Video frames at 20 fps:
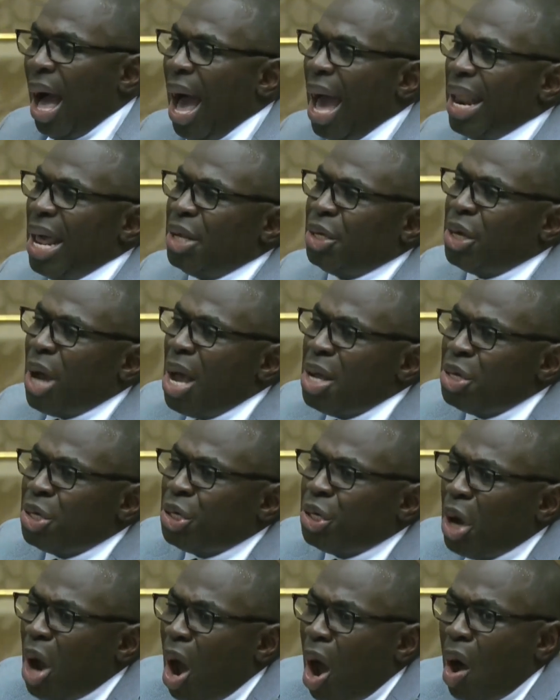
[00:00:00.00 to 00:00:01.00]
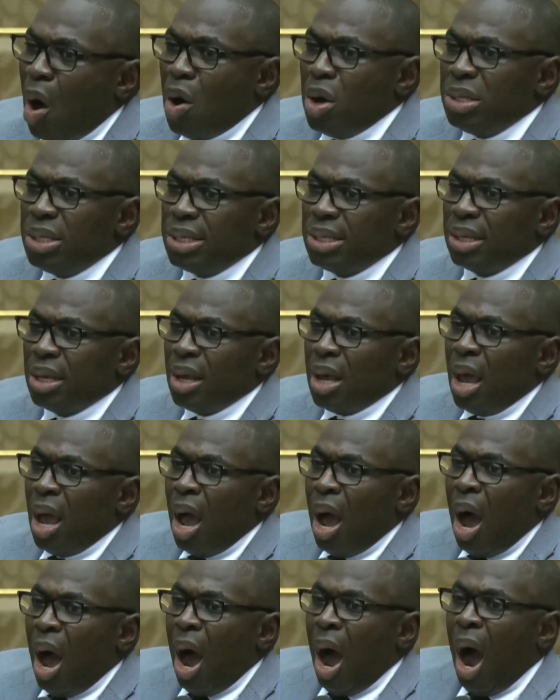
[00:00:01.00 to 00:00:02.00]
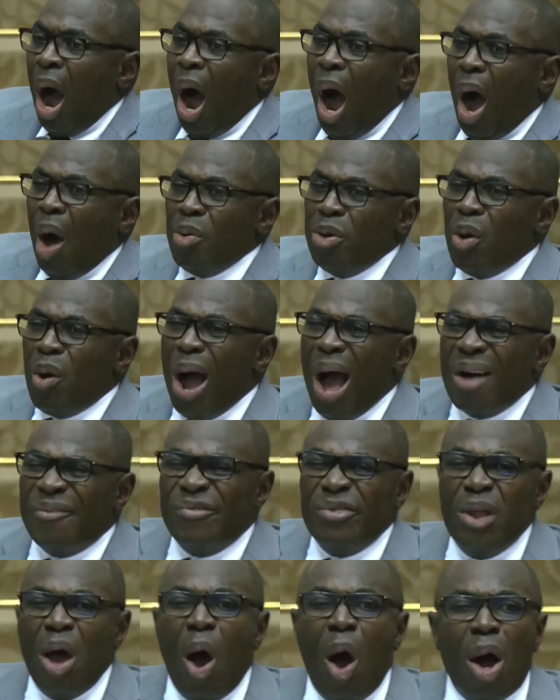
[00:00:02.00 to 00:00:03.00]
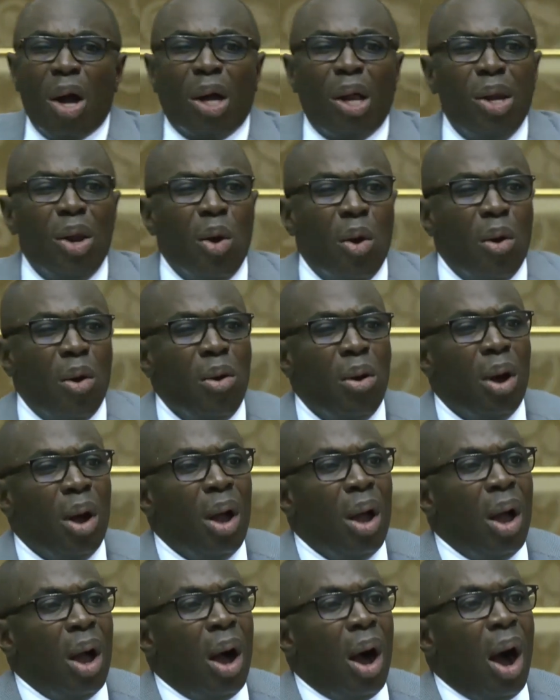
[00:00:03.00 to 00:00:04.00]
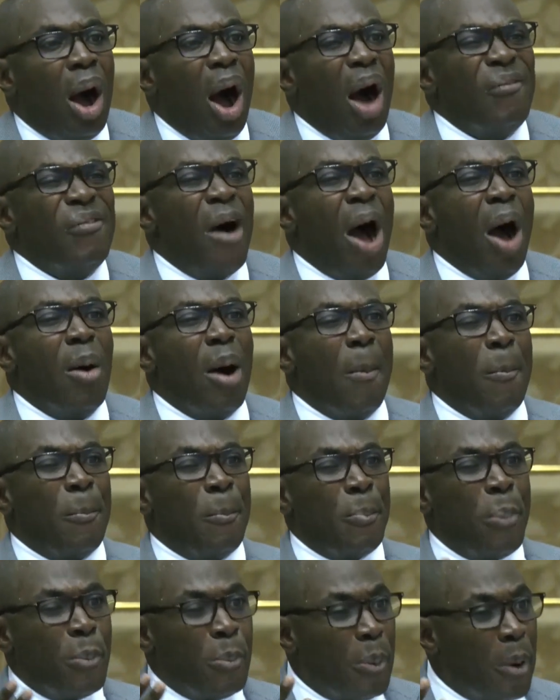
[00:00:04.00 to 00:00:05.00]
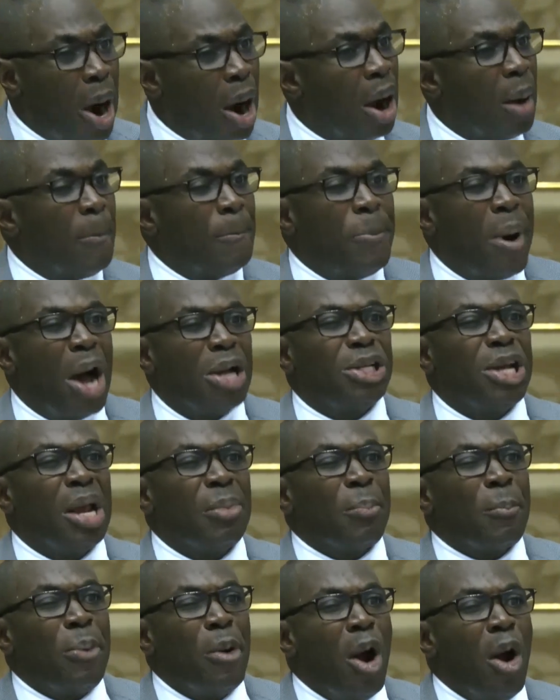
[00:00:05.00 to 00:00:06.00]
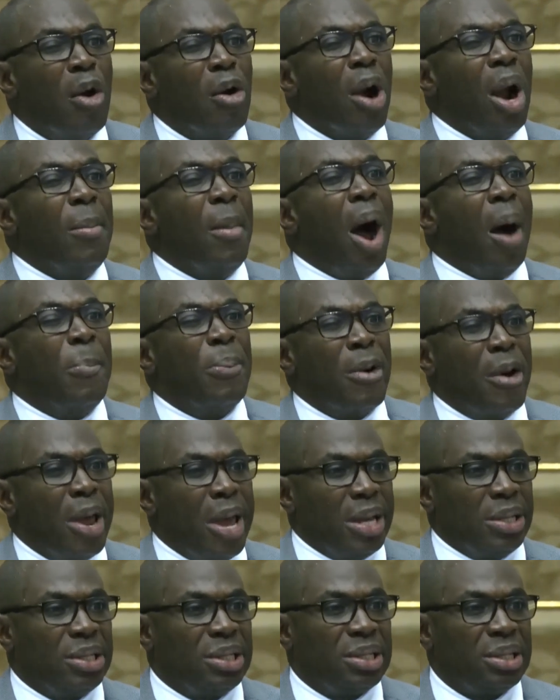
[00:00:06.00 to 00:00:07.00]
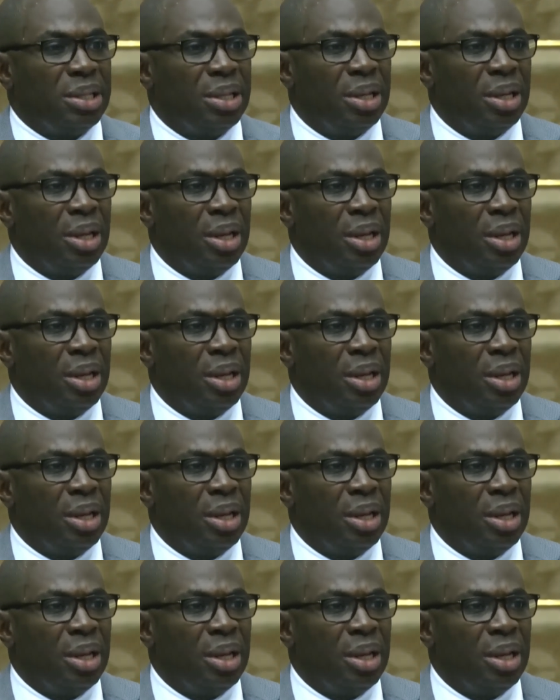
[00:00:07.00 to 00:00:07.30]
And it just shows how you have no clue of how a budget program operates.